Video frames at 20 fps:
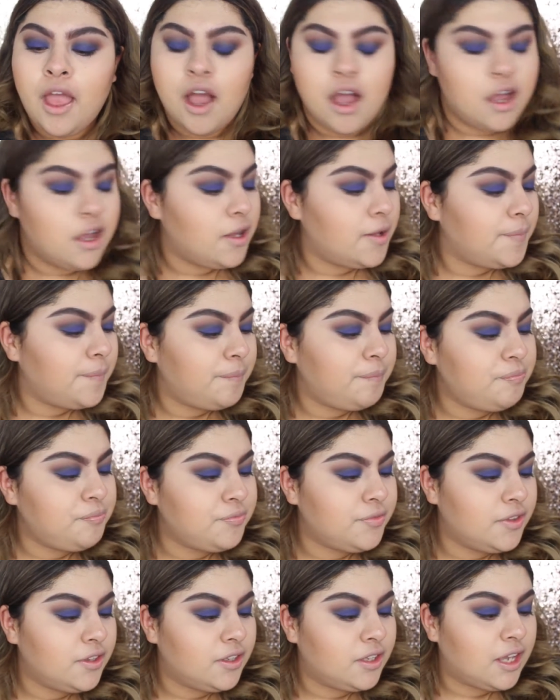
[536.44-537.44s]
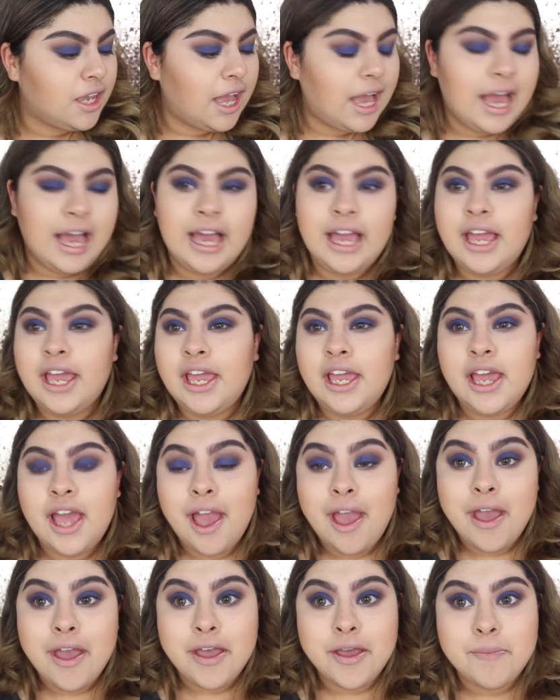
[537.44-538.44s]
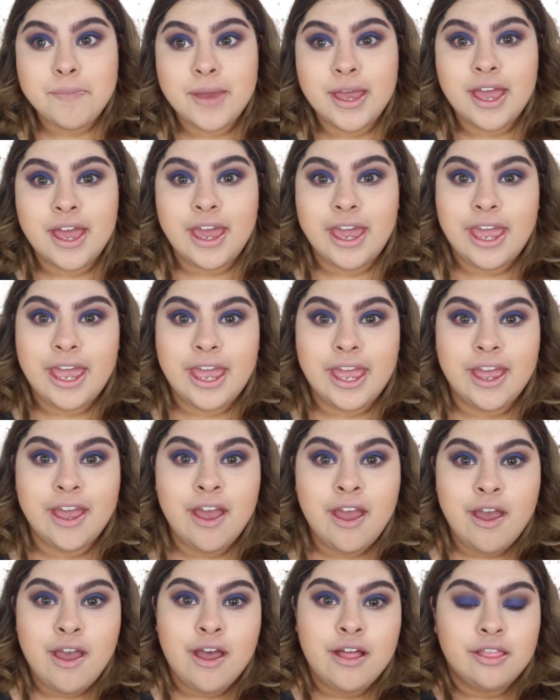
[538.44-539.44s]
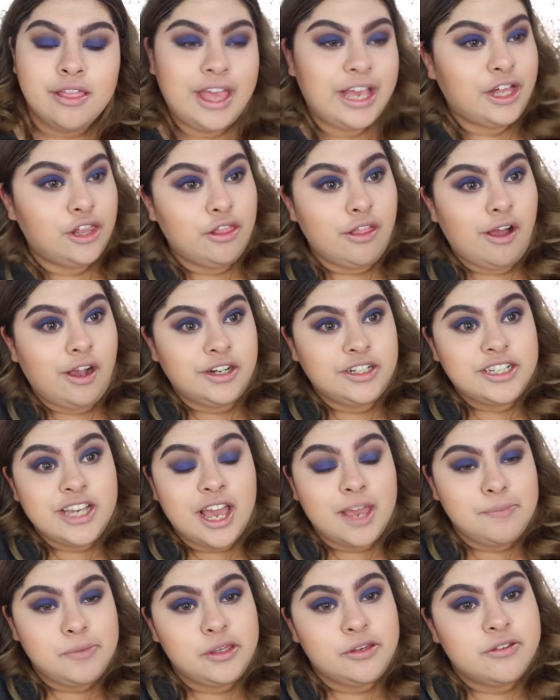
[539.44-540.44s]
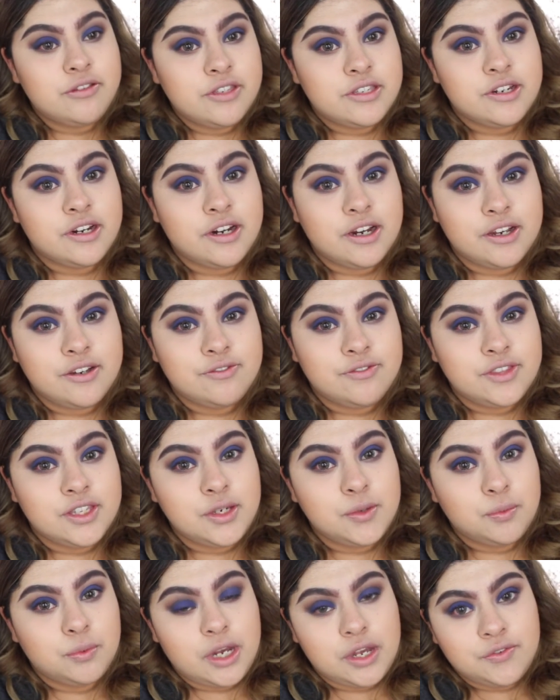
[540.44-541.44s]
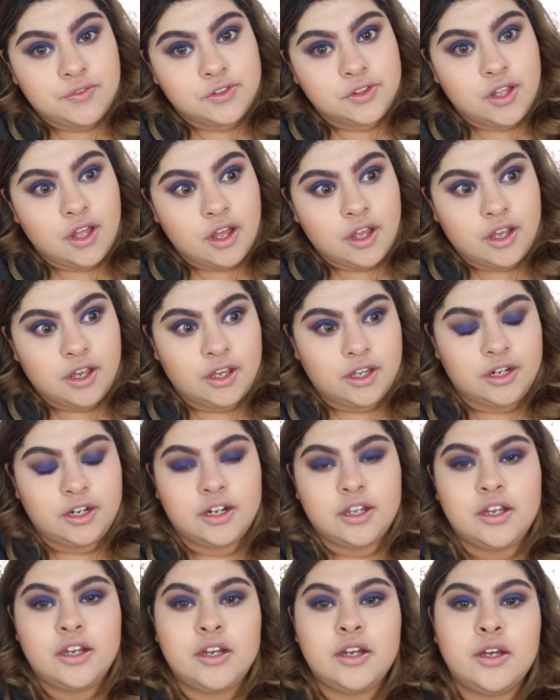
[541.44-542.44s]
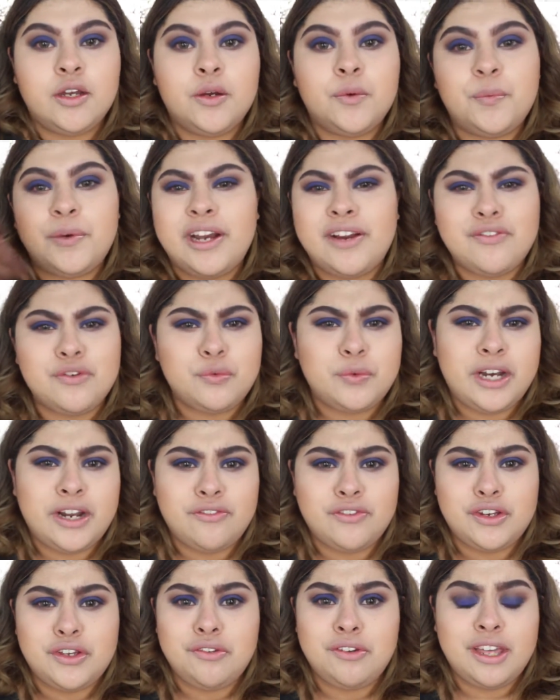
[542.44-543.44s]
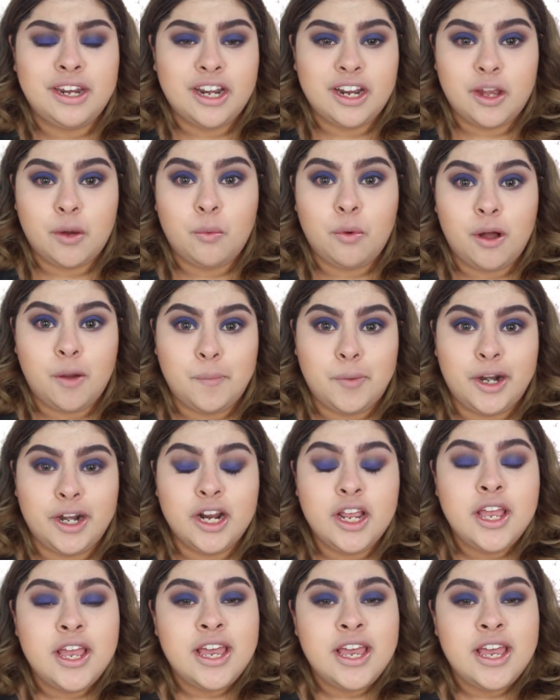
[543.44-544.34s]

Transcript: I am a long-time user of the Revlon whatever you get it at Walmart.